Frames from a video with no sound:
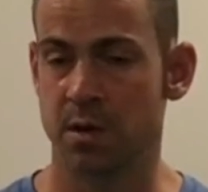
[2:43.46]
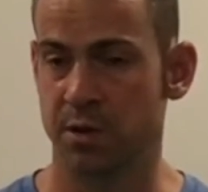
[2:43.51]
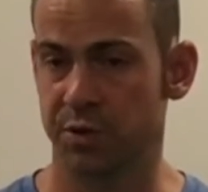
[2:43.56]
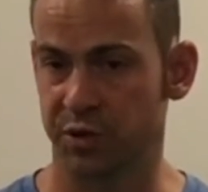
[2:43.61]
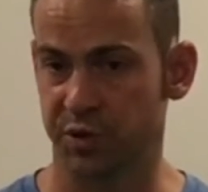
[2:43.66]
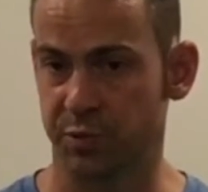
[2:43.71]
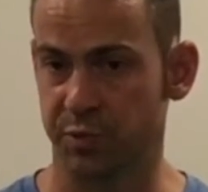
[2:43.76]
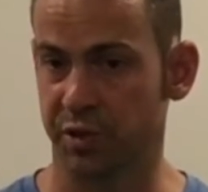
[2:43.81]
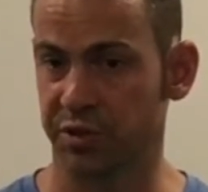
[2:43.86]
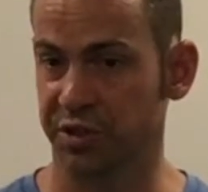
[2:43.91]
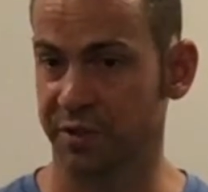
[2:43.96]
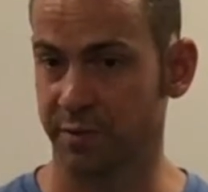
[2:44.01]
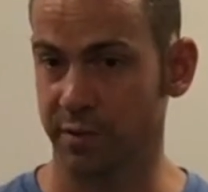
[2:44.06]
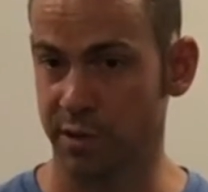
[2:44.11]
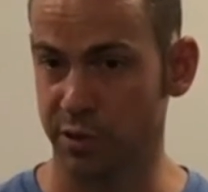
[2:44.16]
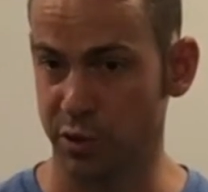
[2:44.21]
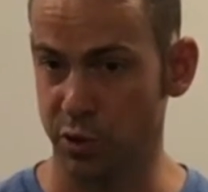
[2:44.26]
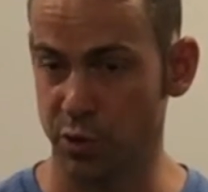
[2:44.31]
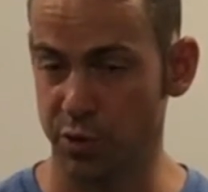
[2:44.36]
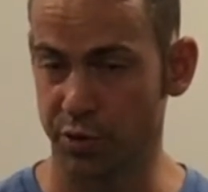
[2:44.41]
She's relatively
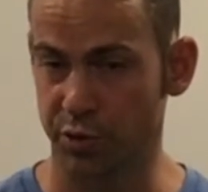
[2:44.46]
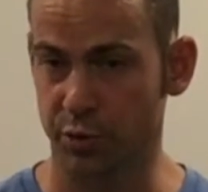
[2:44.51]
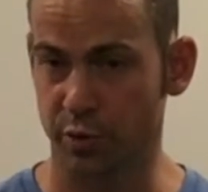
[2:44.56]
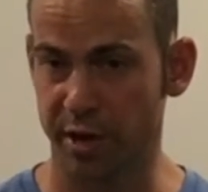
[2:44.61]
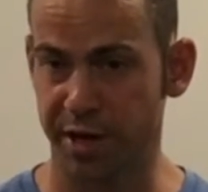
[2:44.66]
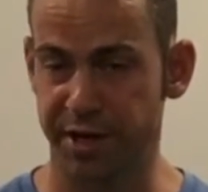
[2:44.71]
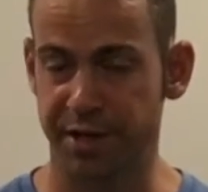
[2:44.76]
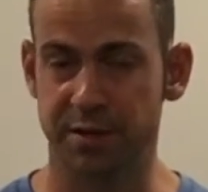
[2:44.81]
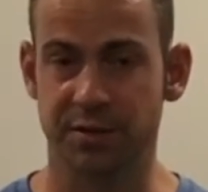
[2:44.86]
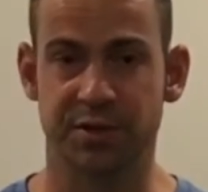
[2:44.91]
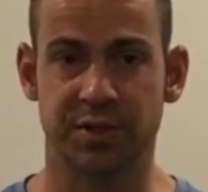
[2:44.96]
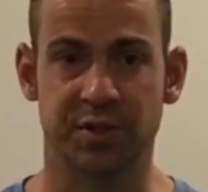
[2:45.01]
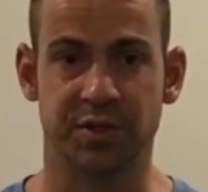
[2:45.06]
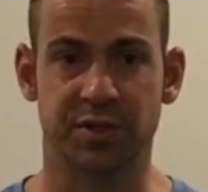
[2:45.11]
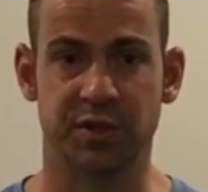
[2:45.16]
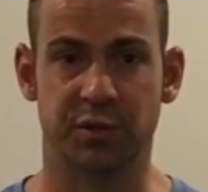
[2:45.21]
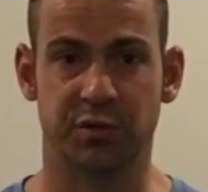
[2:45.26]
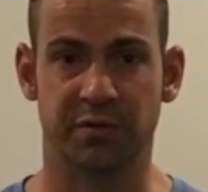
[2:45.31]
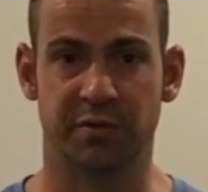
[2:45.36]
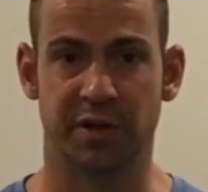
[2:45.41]
new to training, she's
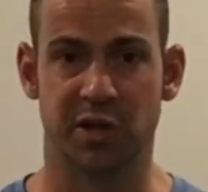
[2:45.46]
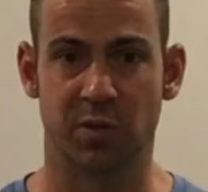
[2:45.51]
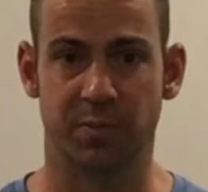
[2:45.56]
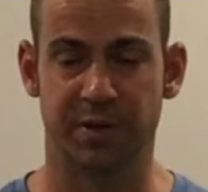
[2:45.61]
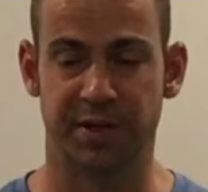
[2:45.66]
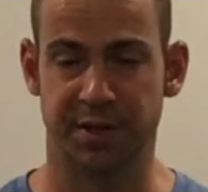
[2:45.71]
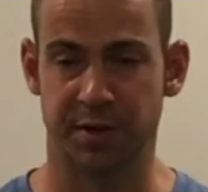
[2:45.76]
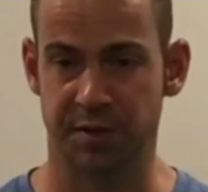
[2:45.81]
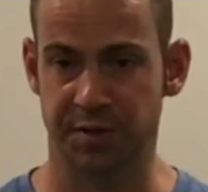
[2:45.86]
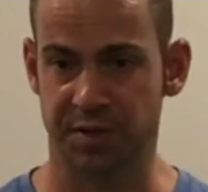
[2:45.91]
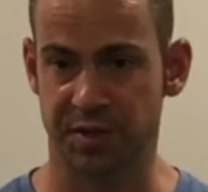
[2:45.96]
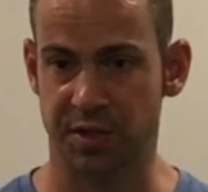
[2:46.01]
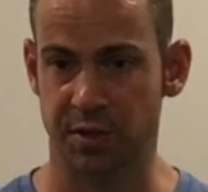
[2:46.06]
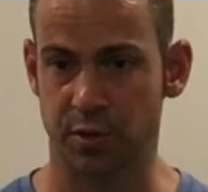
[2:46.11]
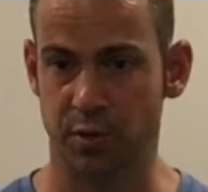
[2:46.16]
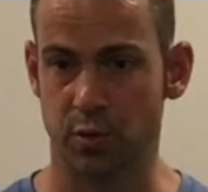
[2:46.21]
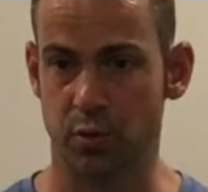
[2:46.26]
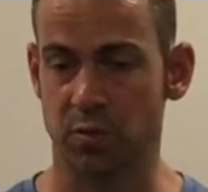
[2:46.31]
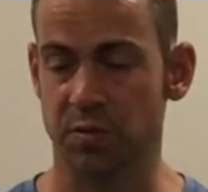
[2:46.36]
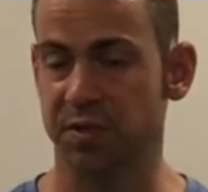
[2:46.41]
still developing her
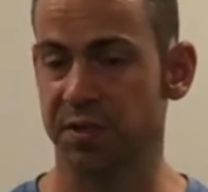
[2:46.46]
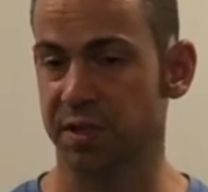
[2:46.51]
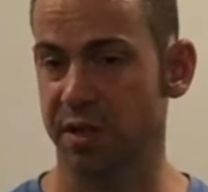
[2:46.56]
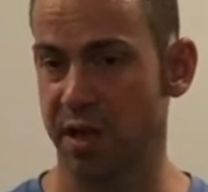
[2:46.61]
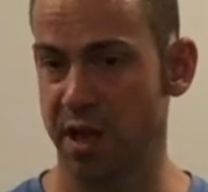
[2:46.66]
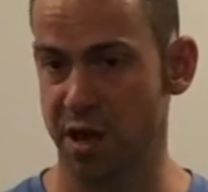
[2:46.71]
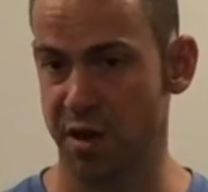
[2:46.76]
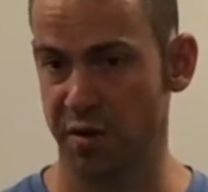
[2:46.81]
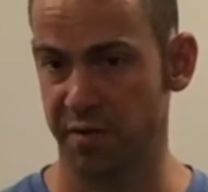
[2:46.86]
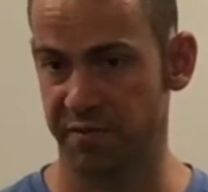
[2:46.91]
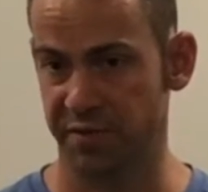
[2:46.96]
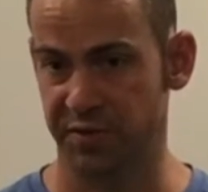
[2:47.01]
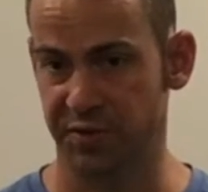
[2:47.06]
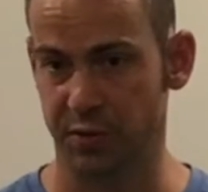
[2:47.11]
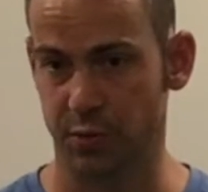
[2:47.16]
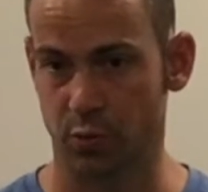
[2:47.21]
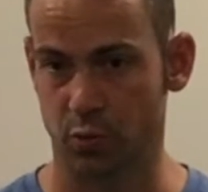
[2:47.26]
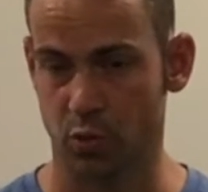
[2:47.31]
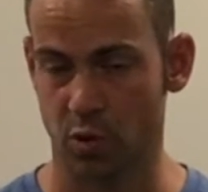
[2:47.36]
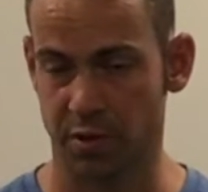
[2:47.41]
skills and her
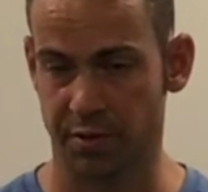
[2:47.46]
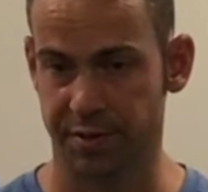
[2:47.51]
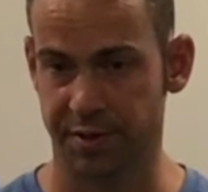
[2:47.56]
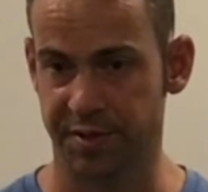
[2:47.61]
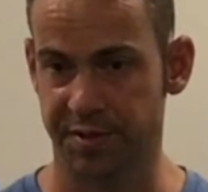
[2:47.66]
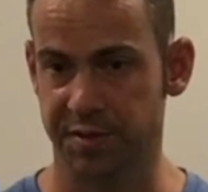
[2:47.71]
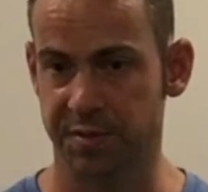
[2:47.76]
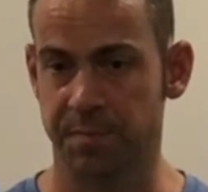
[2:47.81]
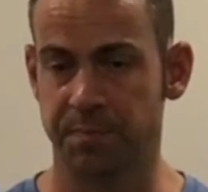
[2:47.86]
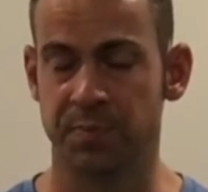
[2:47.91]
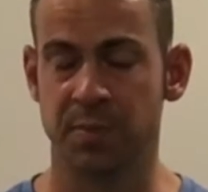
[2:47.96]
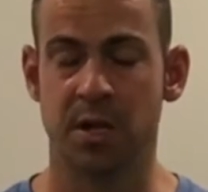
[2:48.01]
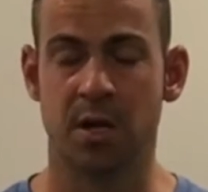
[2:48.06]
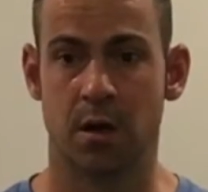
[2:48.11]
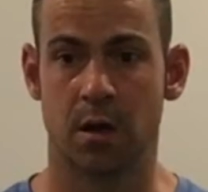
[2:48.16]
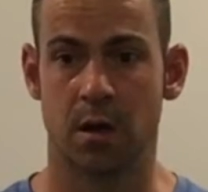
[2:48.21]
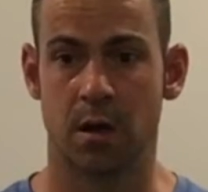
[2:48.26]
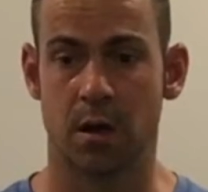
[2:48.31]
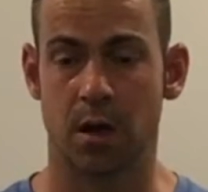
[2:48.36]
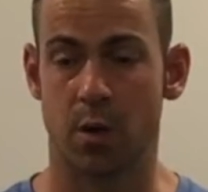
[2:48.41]
physical qualities.
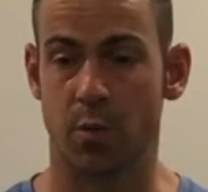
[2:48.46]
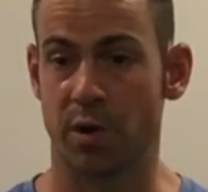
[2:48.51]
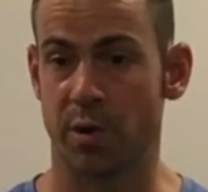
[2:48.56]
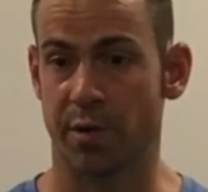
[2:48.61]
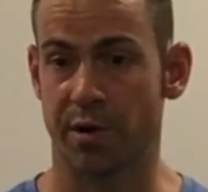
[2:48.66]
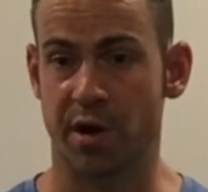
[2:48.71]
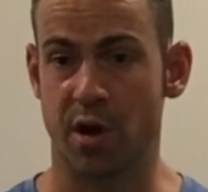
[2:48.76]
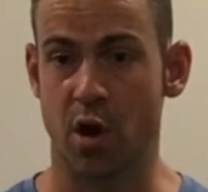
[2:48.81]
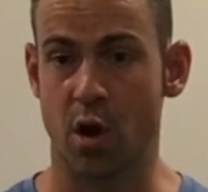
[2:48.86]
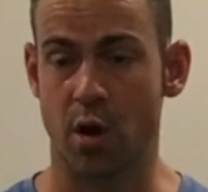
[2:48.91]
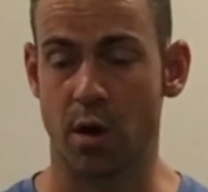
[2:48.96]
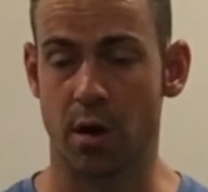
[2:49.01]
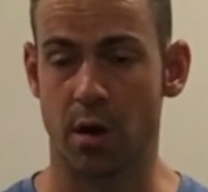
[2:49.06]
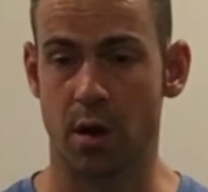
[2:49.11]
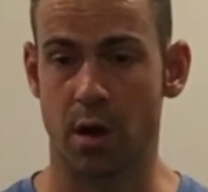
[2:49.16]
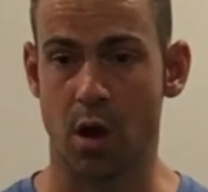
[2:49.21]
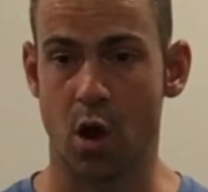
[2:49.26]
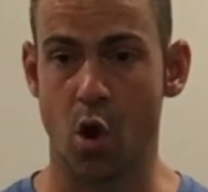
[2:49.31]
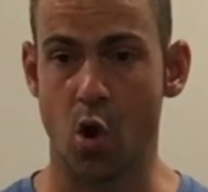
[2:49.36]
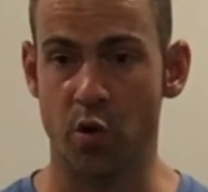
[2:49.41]
We don't want to
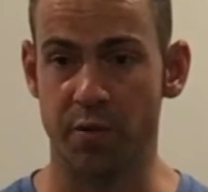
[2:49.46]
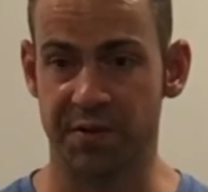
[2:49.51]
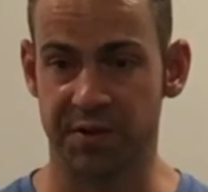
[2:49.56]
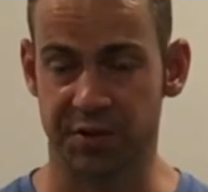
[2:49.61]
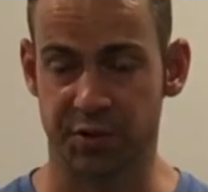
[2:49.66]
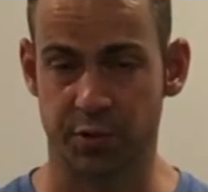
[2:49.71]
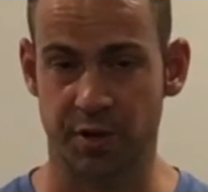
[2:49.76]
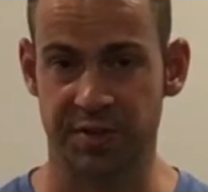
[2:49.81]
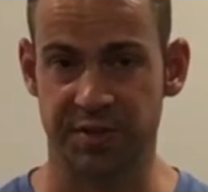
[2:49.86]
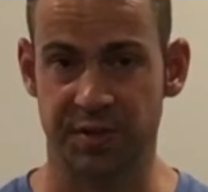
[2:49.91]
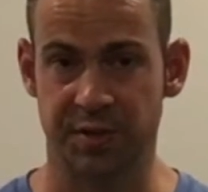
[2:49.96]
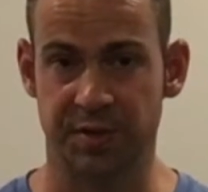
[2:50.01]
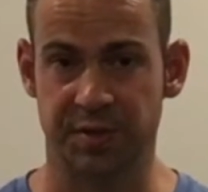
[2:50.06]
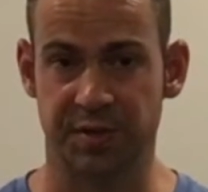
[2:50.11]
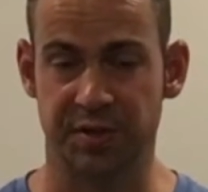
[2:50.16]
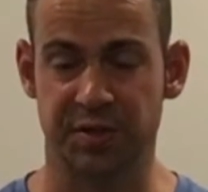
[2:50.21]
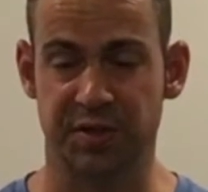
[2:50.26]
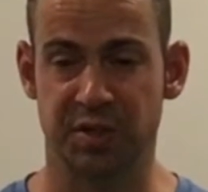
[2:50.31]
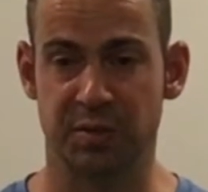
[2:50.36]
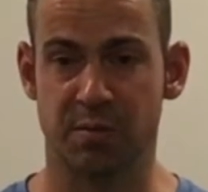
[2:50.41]
overstress her
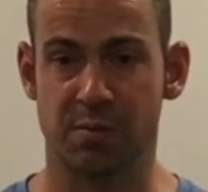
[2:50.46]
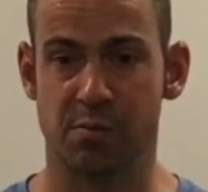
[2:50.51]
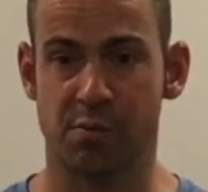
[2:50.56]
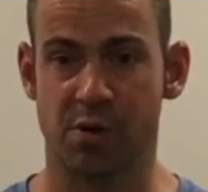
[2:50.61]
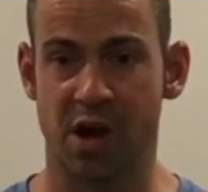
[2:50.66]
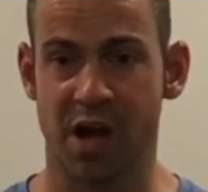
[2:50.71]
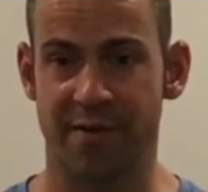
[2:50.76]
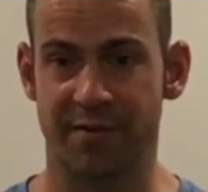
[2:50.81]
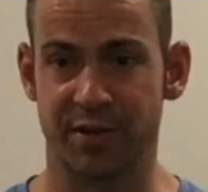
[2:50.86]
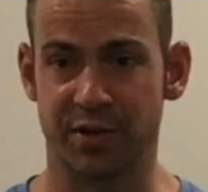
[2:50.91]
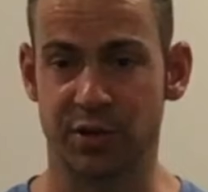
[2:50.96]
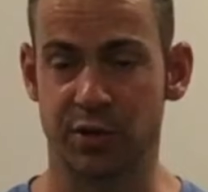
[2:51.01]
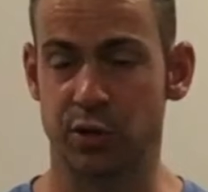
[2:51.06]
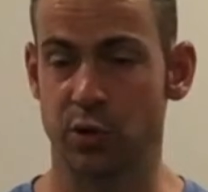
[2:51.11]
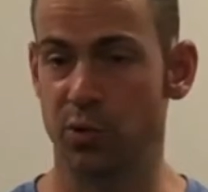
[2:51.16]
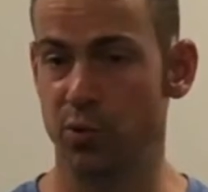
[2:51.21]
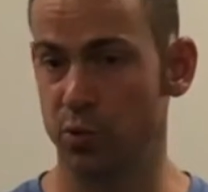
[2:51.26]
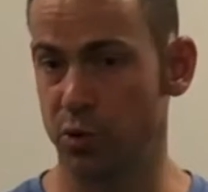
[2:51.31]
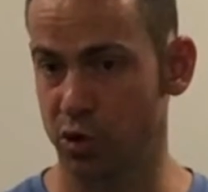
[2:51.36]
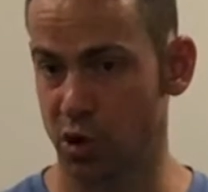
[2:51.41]
system by having
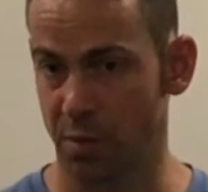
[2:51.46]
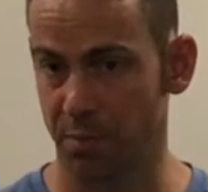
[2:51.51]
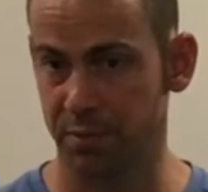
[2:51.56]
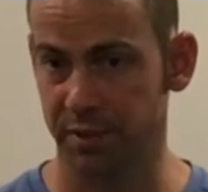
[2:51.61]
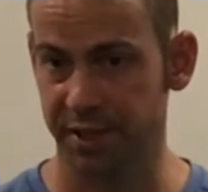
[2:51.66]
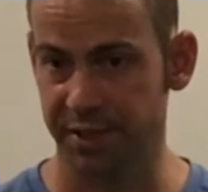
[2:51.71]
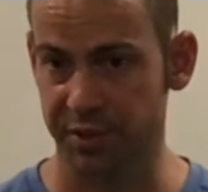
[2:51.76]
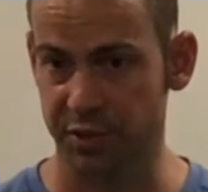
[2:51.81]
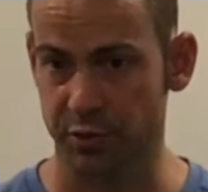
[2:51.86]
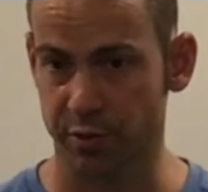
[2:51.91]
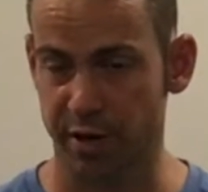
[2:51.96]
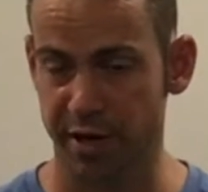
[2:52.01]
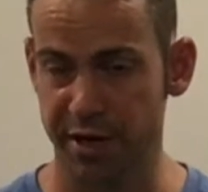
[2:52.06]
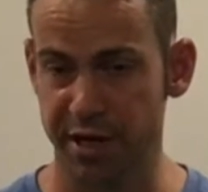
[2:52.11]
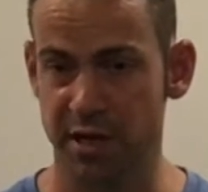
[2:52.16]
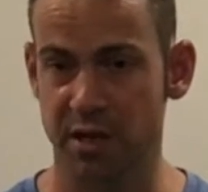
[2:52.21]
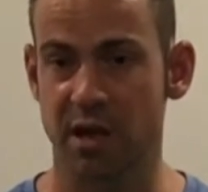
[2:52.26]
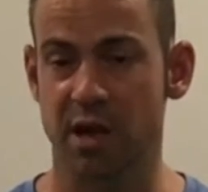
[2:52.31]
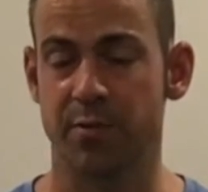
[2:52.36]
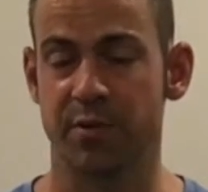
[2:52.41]
too complex
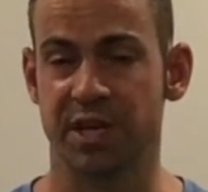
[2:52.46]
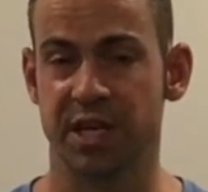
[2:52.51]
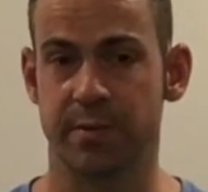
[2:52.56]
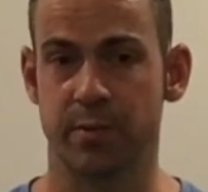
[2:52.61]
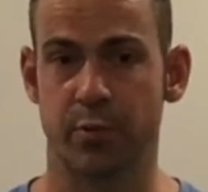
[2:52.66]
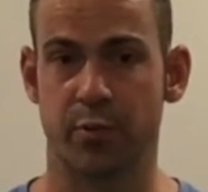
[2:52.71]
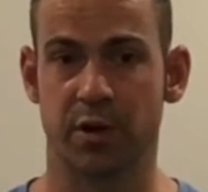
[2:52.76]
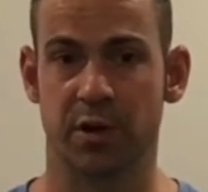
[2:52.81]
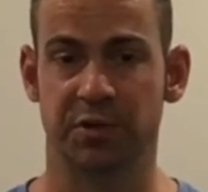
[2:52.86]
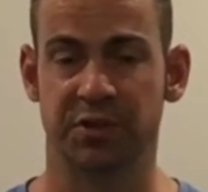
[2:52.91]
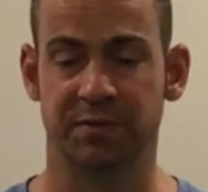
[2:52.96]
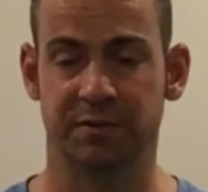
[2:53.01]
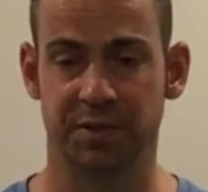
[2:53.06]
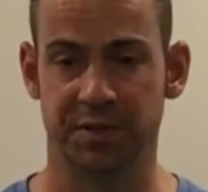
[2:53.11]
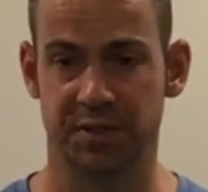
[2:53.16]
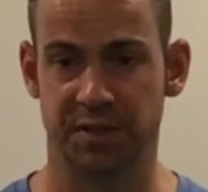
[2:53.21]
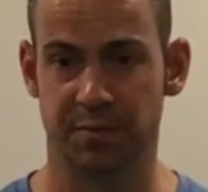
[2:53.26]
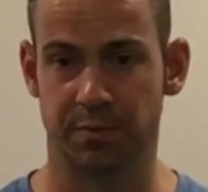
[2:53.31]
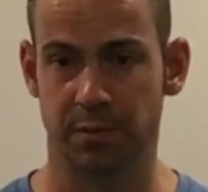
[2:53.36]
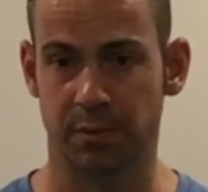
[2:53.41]
training, and we keep it relatively
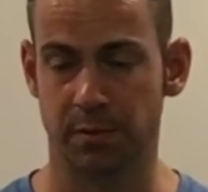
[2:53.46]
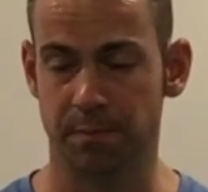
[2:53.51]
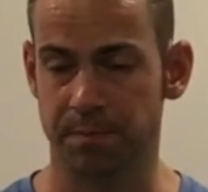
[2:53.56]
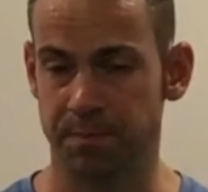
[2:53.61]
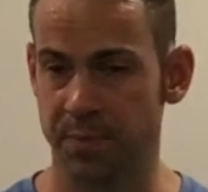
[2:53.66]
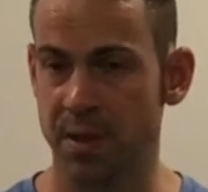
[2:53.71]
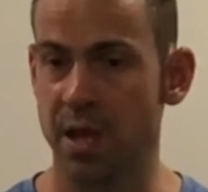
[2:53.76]
simple.